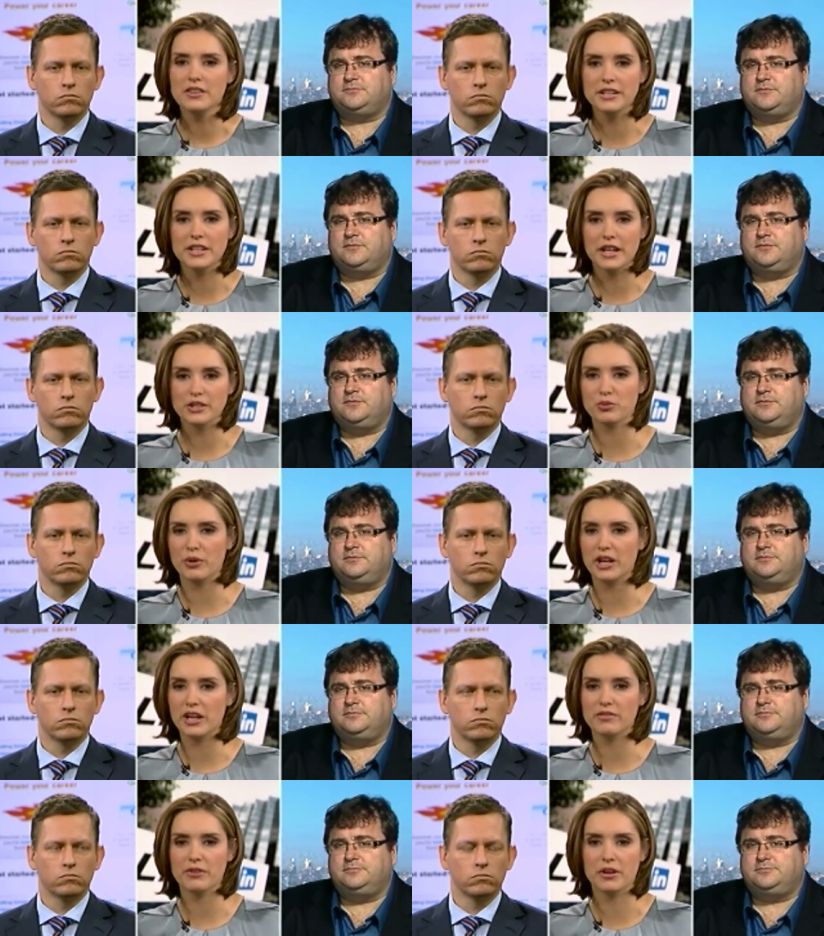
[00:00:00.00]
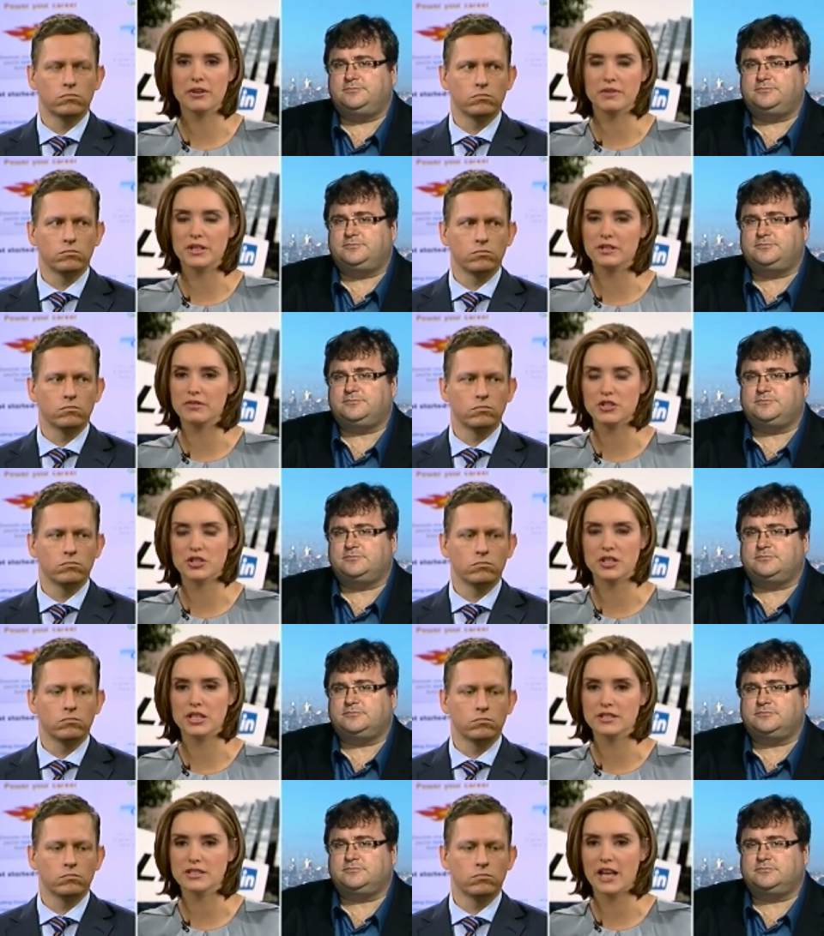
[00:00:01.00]
Speaker 1: the next wave of
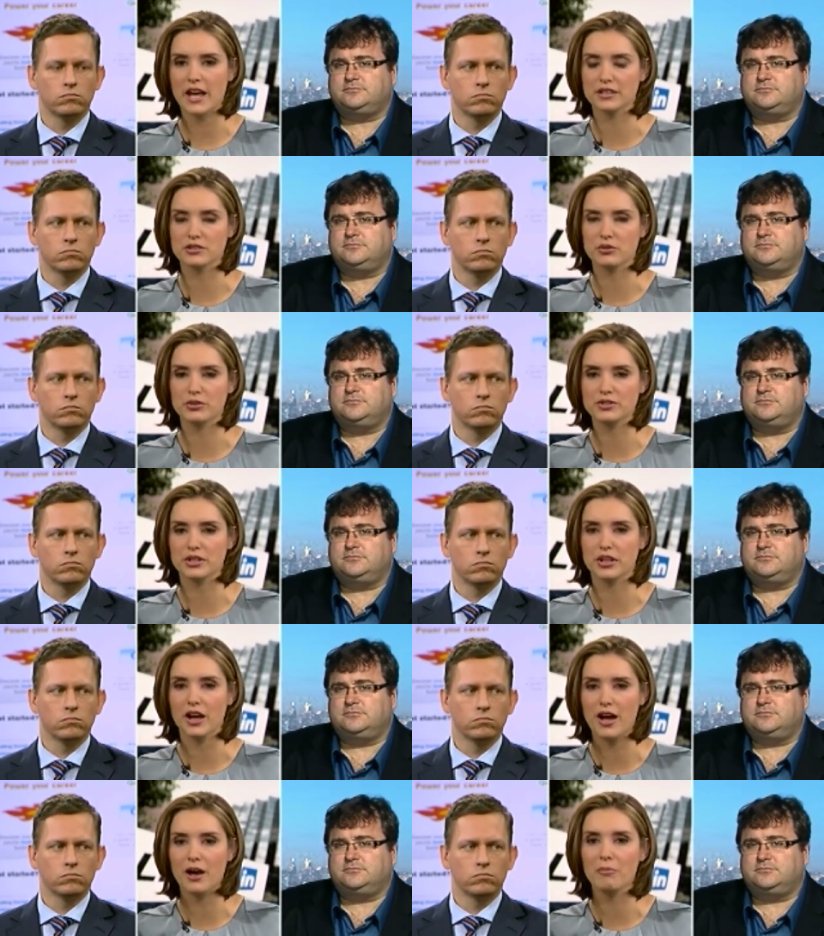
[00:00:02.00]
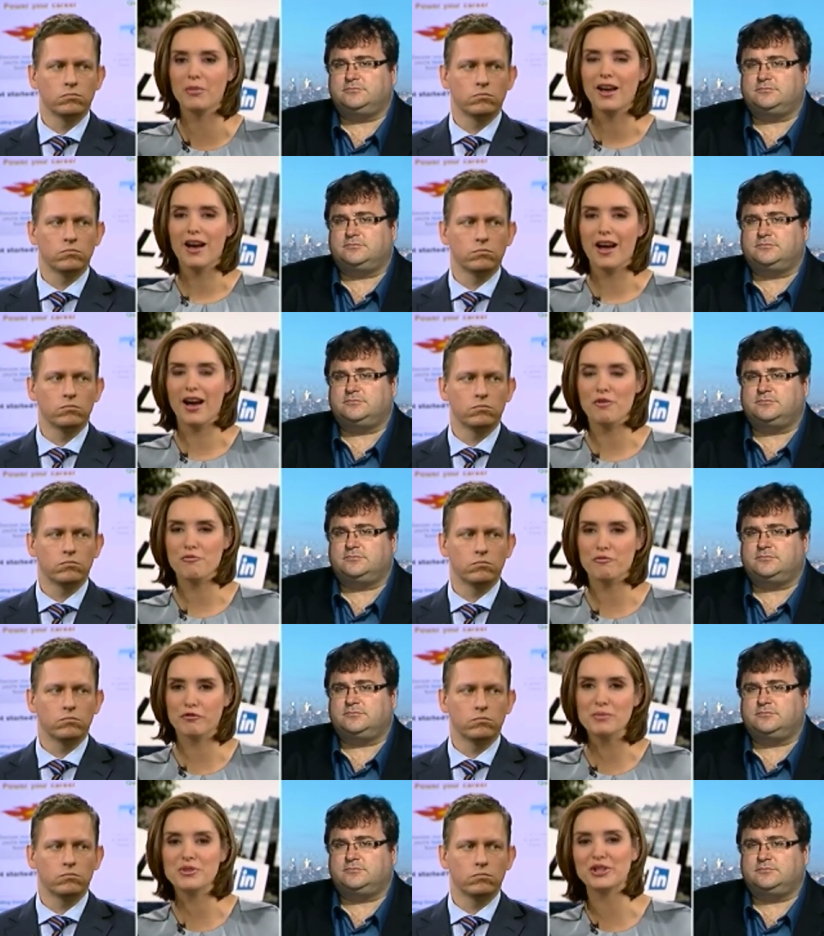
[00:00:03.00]
innovation in tech is going to come uh,
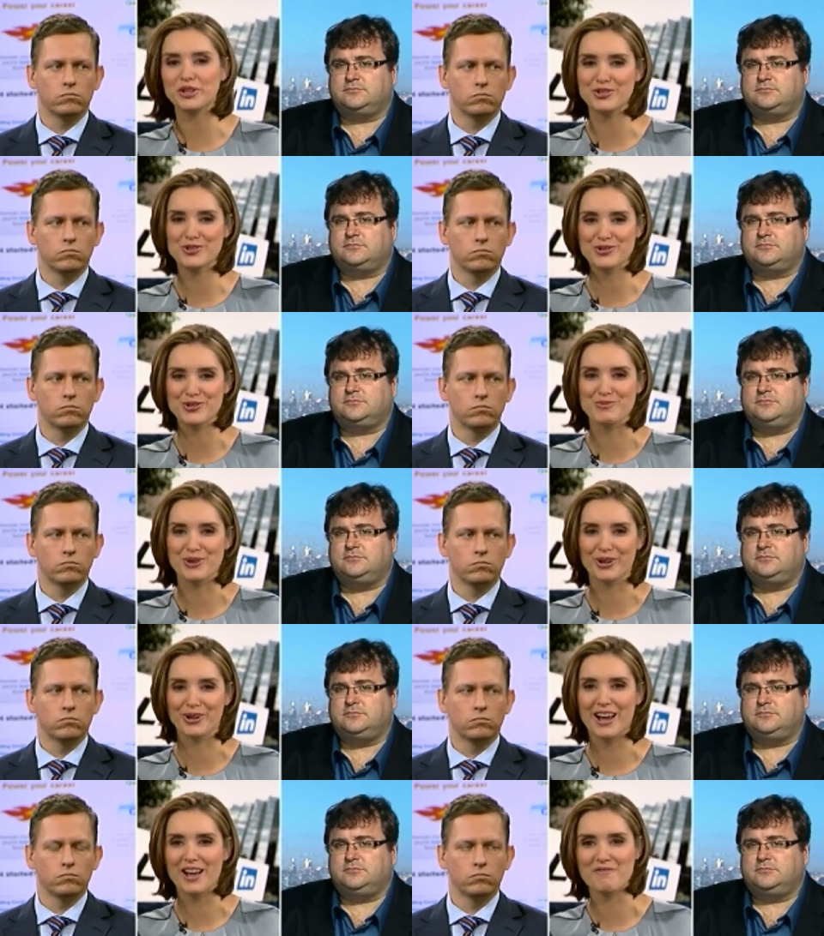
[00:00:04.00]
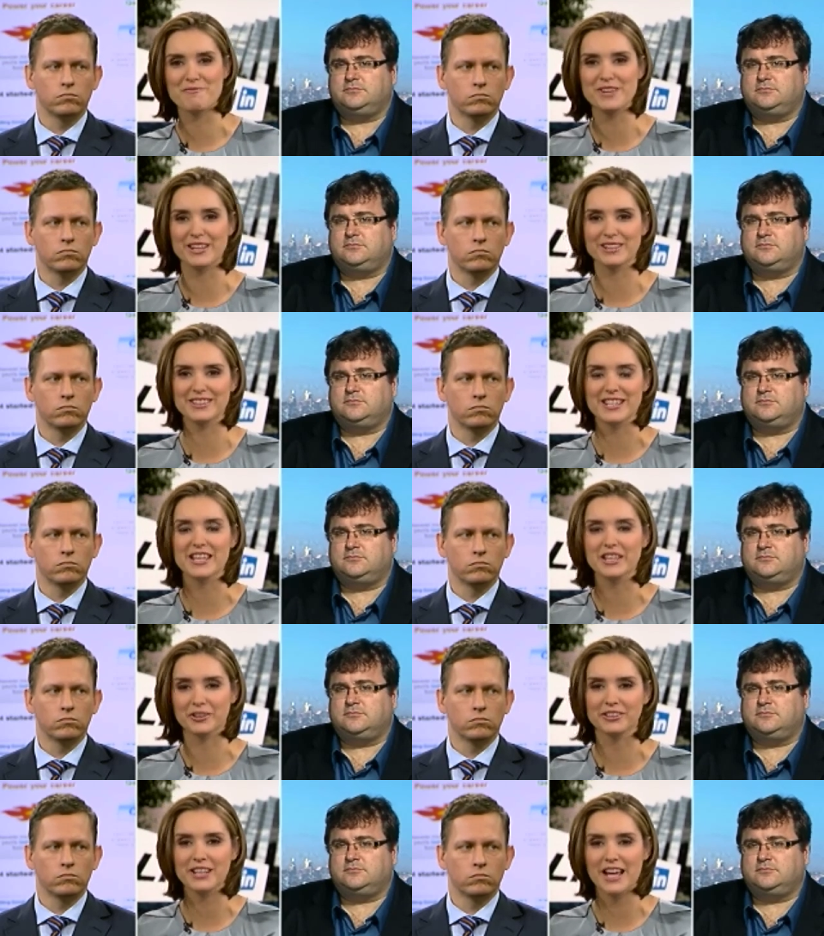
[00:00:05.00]
from the consumer uh, via the
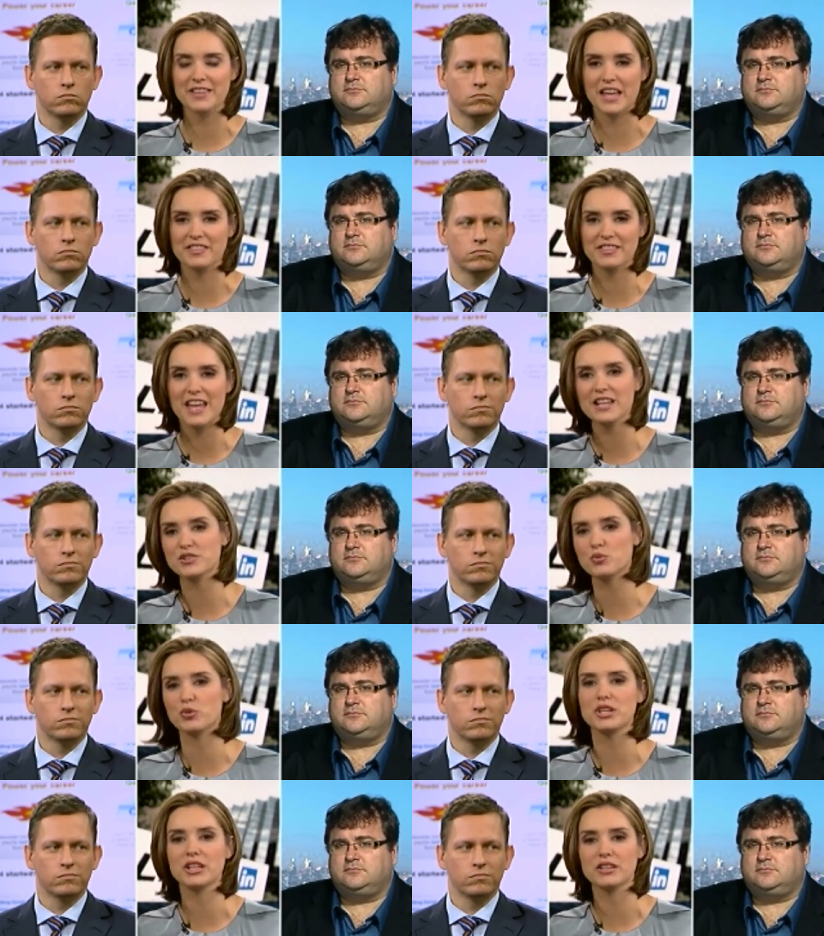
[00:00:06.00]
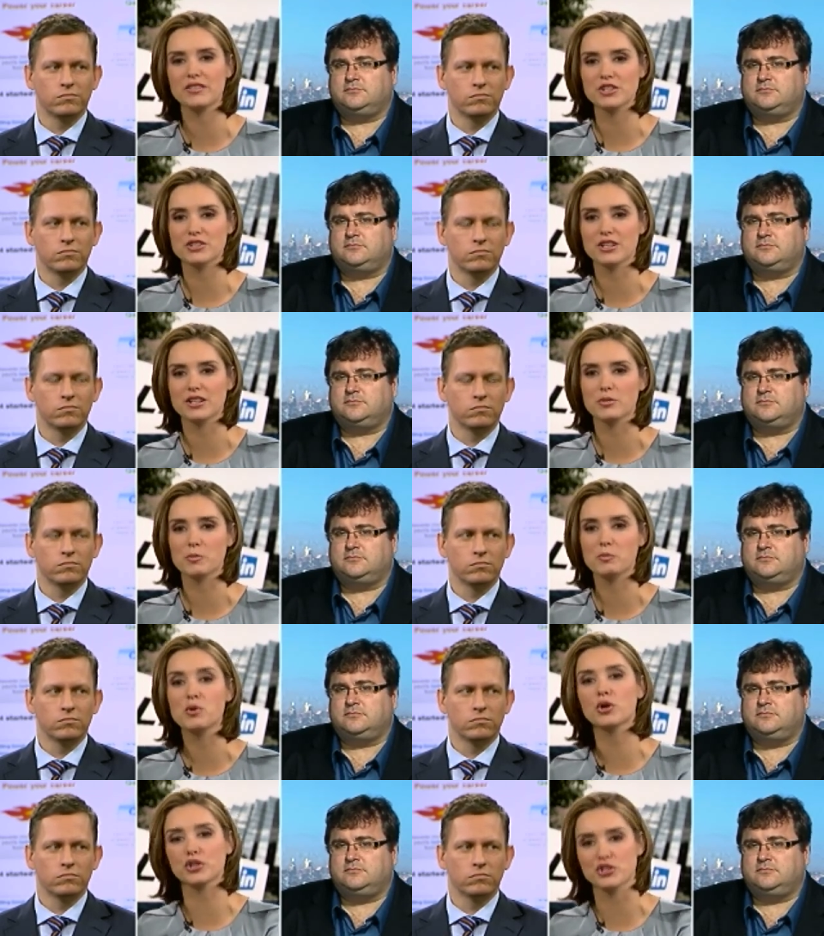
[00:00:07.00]
internet, that that's where the innovation
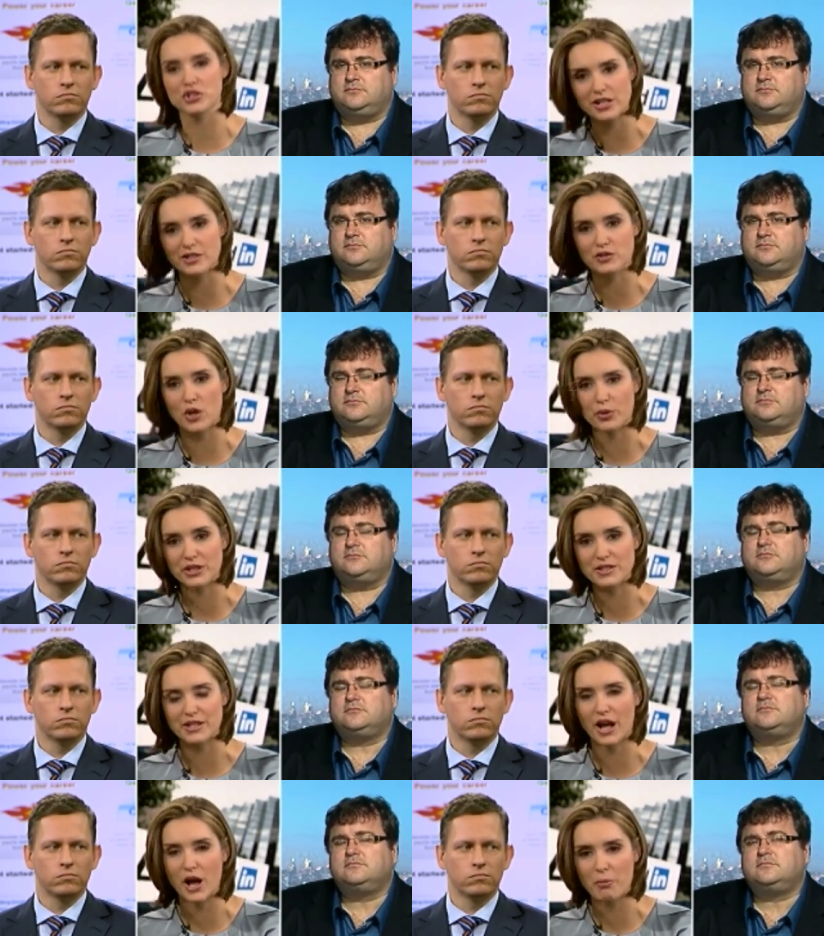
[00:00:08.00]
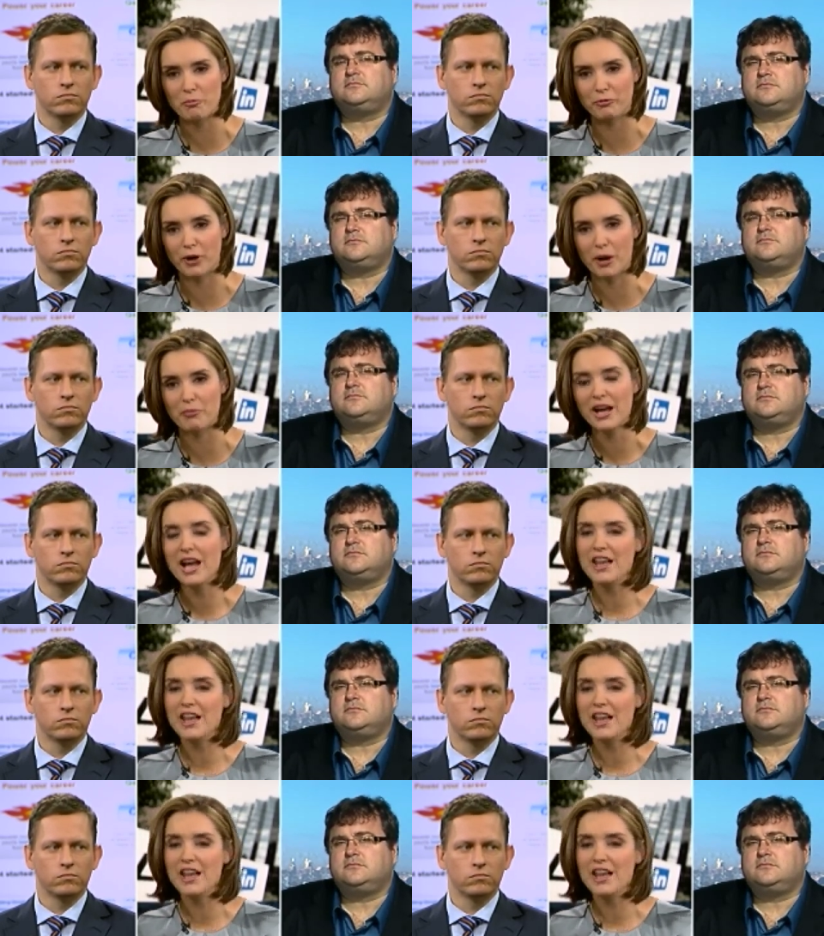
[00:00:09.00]
push is going to come from.